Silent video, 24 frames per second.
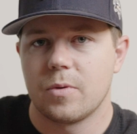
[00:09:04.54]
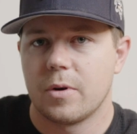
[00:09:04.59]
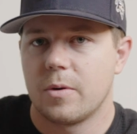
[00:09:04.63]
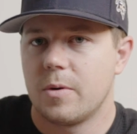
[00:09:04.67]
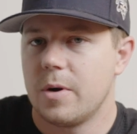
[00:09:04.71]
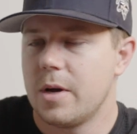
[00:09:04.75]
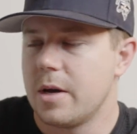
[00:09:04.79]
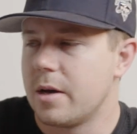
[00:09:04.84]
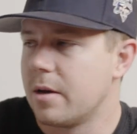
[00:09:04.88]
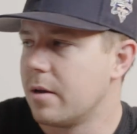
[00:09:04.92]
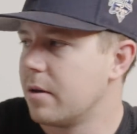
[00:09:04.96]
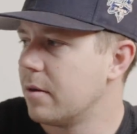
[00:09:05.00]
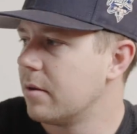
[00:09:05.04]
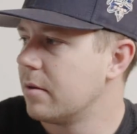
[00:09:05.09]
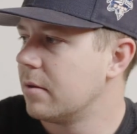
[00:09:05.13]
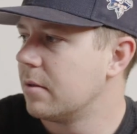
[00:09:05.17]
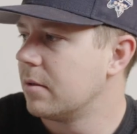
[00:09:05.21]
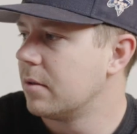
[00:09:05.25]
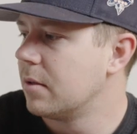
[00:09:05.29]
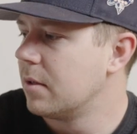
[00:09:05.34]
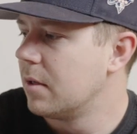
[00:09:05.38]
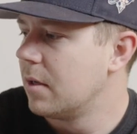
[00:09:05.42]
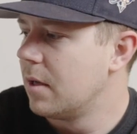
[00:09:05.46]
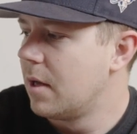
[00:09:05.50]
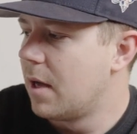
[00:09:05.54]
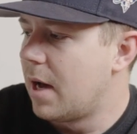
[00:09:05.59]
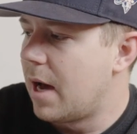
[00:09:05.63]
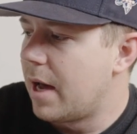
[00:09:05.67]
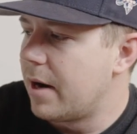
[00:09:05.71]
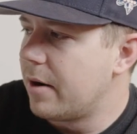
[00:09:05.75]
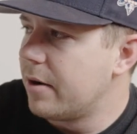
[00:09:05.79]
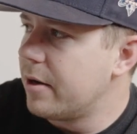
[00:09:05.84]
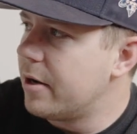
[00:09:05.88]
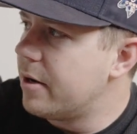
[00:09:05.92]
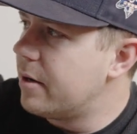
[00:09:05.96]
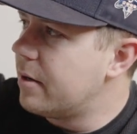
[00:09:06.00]
away. I
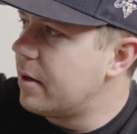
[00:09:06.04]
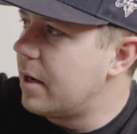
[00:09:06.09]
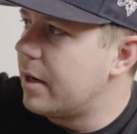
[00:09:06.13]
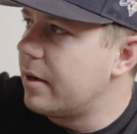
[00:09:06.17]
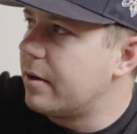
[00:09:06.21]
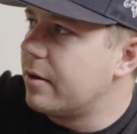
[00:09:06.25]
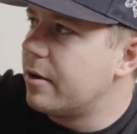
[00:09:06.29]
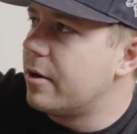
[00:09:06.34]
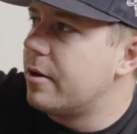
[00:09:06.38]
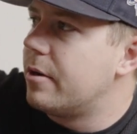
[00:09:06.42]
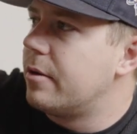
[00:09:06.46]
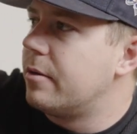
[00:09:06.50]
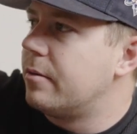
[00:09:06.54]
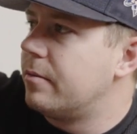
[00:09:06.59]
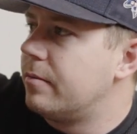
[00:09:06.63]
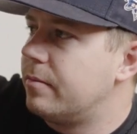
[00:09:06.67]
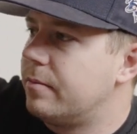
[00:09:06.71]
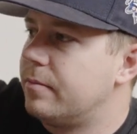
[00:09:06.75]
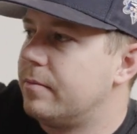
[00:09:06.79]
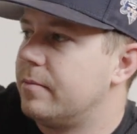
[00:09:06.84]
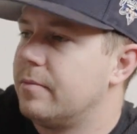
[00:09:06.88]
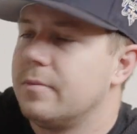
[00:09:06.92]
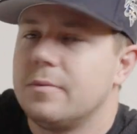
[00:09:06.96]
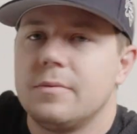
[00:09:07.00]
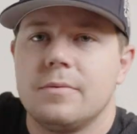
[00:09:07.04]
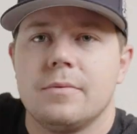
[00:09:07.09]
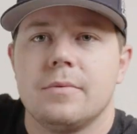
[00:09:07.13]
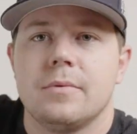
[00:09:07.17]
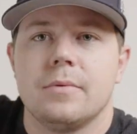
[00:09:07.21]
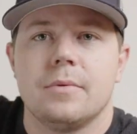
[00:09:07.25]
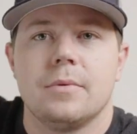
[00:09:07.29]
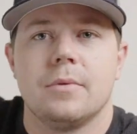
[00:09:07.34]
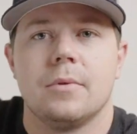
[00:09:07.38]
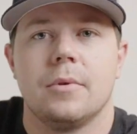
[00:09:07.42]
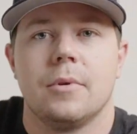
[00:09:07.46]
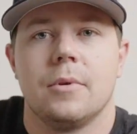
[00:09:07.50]
don't know
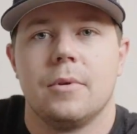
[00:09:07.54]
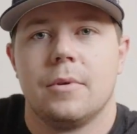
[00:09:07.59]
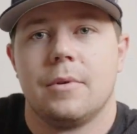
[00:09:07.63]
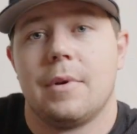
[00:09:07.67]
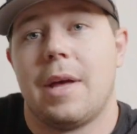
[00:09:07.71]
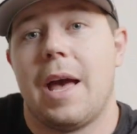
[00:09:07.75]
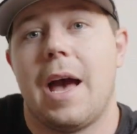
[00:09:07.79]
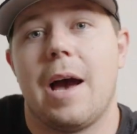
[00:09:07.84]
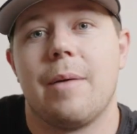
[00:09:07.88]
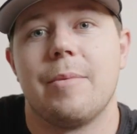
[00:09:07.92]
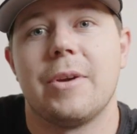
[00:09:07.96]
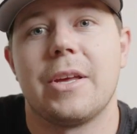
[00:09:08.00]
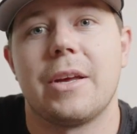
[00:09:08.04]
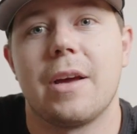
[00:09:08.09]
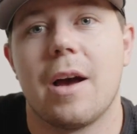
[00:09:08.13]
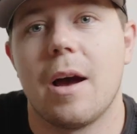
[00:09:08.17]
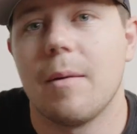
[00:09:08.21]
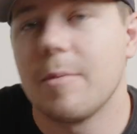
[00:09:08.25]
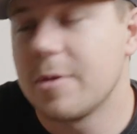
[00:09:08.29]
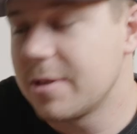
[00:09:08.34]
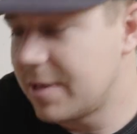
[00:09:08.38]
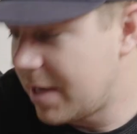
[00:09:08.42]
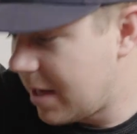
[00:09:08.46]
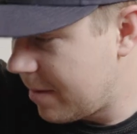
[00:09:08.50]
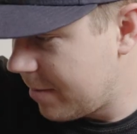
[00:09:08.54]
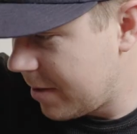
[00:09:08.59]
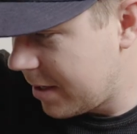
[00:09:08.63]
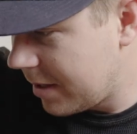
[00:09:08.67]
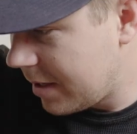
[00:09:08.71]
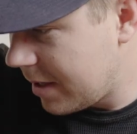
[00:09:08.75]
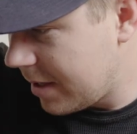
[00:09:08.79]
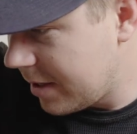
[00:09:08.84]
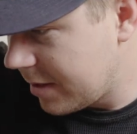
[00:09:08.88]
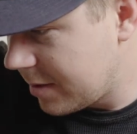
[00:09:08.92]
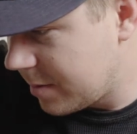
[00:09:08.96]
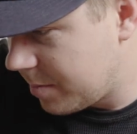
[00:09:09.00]
how many comments, how many
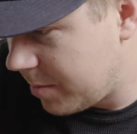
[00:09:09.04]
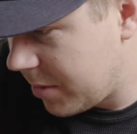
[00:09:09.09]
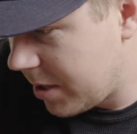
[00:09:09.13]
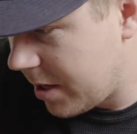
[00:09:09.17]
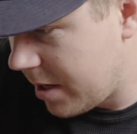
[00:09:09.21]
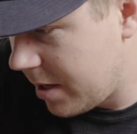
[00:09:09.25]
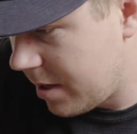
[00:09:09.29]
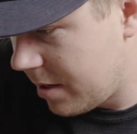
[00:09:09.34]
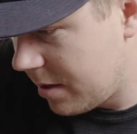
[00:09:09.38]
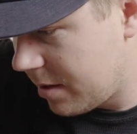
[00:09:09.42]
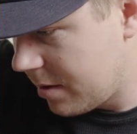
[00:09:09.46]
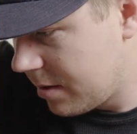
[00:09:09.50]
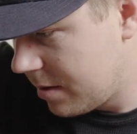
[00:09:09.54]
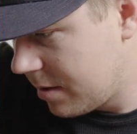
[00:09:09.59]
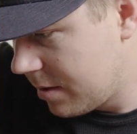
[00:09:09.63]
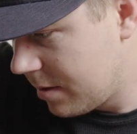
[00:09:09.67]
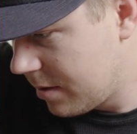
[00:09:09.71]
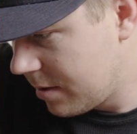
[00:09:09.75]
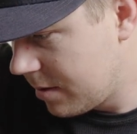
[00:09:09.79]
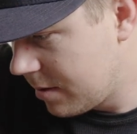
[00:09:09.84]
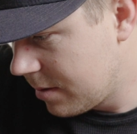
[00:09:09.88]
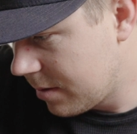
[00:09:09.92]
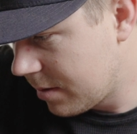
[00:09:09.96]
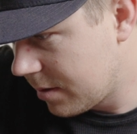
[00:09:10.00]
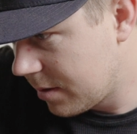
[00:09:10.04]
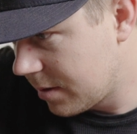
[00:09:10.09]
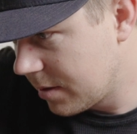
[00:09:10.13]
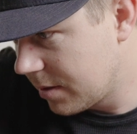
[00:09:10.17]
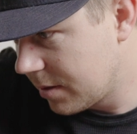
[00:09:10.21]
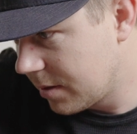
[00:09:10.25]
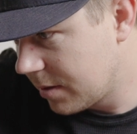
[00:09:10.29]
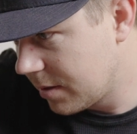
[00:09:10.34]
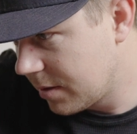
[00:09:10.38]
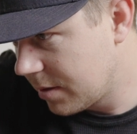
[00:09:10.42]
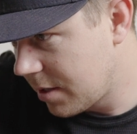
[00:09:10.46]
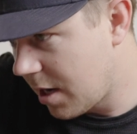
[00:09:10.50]
likes, but
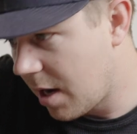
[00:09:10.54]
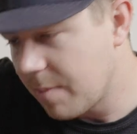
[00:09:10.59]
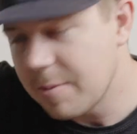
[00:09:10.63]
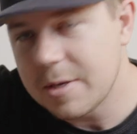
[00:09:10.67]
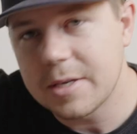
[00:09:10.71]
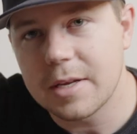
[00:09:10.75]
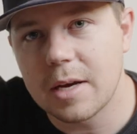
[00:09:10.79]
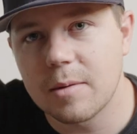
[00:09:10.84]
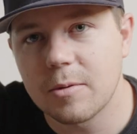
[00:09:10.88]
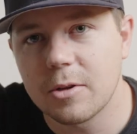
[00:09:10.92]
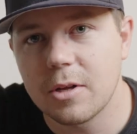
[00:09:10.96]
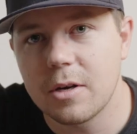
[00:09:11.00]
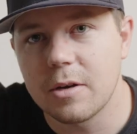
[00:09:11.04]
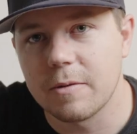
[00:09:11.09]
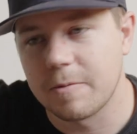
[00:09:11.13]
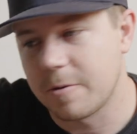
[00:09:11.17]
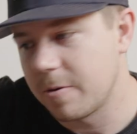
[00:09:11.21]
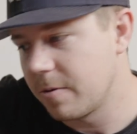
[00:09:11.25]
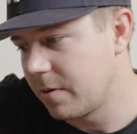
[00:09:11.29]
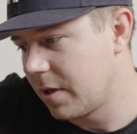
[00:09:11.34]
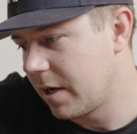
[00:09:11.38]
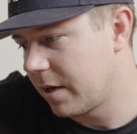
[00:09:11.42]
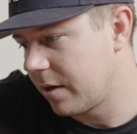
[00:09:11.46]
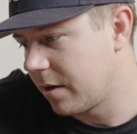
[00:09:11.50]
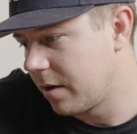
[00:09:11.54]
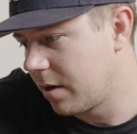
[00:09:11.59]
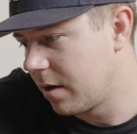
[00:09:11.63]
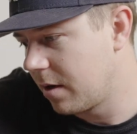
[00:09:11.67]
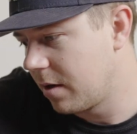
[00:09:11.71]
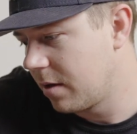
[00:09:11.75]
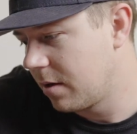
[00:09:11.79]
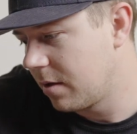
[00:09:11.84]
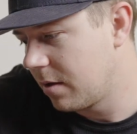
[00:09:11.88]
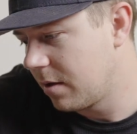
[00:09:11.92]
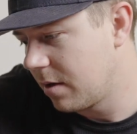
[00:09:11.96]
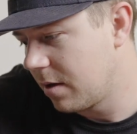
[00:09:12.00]
comment down below if you'd like
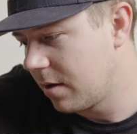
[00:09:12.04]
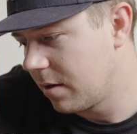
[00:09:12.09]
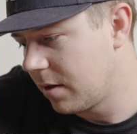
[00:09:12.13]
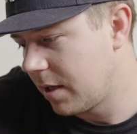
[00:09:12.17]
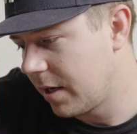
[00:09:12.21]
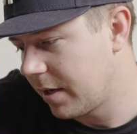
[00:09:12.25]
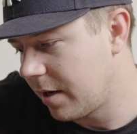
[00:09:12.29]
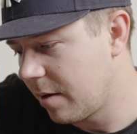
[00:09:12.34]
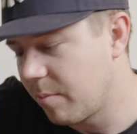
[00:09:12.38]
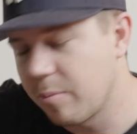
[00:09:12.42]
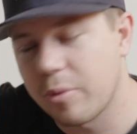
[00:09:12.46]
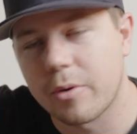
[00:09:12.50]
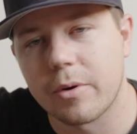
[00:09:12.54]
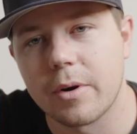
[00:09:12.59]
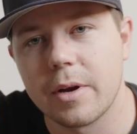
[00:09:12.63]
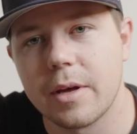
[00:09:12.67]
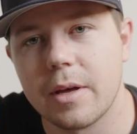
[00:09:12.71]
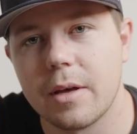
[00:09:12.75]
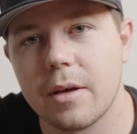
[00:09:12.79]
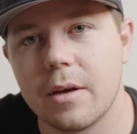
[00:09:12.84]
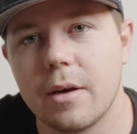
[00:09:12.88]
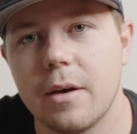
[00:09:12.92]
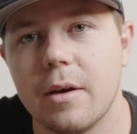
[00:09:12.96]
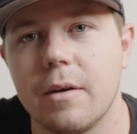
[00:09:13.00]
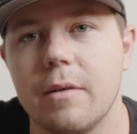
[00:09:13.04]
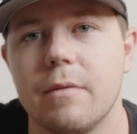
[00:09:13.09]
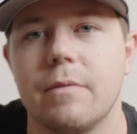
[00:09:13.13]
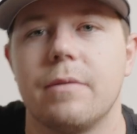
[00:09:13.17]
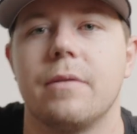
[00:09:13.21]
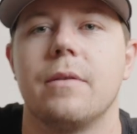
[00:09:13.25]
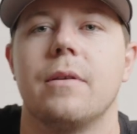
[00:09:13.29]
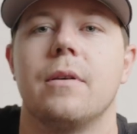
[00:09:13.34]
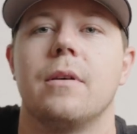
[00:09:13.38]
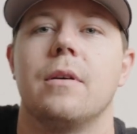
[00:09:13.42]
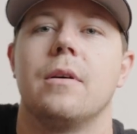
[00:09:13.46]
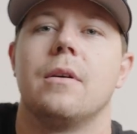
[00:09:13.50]
a print of
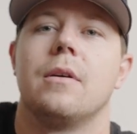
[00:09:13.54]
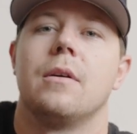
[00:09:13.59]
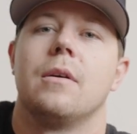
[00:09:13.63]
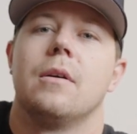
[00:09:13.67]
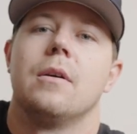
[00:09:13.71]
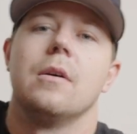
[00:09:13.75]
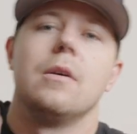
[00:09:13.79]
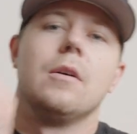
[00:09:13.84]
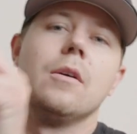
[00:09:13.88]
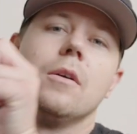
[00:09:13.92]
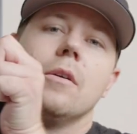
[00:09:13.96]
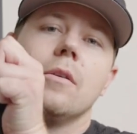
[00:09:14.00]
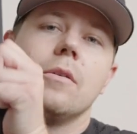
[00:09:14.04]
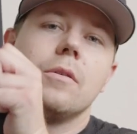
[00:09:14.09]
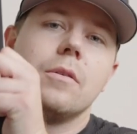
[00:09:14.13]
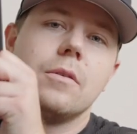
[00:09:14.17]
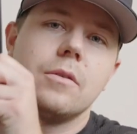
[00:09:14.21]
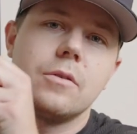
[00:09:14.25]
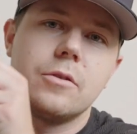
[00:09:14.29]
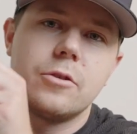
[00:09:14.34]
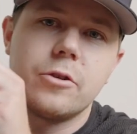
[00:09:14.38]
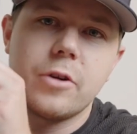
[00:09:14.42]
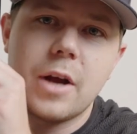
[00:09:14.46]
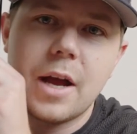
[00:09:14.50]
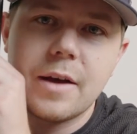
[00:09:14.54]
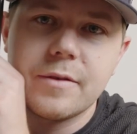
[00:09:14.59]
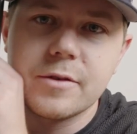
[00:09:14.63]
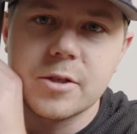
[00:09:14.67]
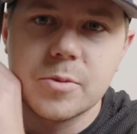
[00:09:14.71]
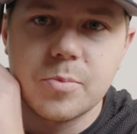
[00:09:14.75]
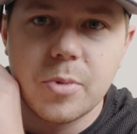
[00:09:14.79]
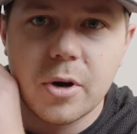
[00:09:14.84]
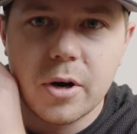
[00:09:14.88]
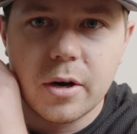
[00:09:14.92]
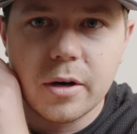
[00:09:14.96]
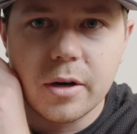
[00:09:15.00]
Travis
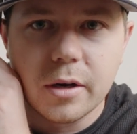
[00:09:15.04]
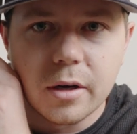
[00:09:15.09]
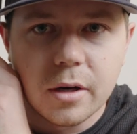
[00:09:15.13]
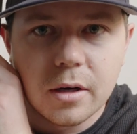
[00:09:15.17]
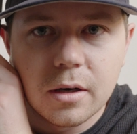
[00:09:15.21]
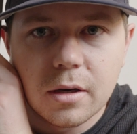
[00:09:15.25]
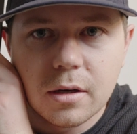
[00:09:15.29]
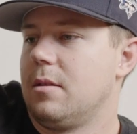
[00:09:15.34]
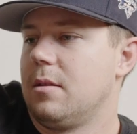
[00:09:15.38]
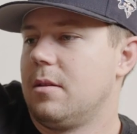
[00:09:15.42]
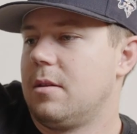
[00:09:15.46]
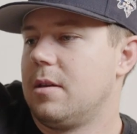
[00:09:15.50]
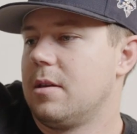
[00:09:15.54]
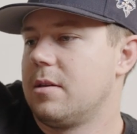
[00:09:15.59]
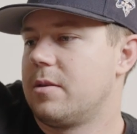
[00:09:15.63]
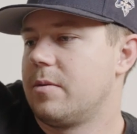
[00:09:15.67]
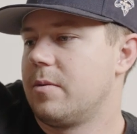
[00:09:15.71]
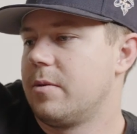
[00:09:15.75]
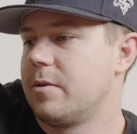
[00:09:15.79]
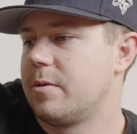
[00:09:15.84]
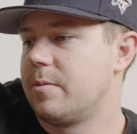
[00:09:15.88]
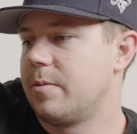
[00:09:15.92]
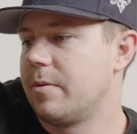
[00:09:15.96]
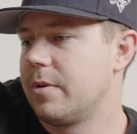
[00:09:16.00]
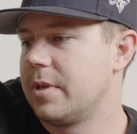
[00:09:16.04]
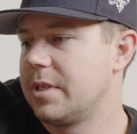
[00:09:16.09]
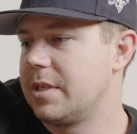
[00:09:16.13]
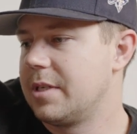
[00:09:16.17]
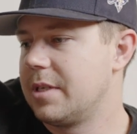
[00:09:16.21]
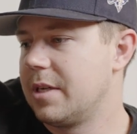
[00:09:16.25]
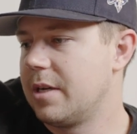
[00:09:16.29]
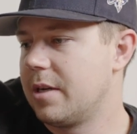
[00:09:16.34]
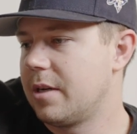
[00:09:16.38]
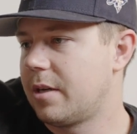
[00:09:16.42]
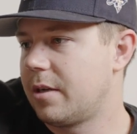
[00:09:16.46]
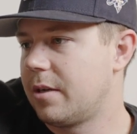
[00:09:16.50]
Barker. This one's pretty
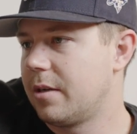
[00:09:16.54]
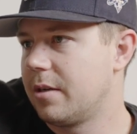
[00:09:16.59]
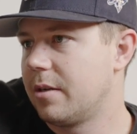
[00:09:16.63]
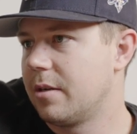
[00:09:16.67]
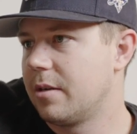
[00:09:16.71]
sick.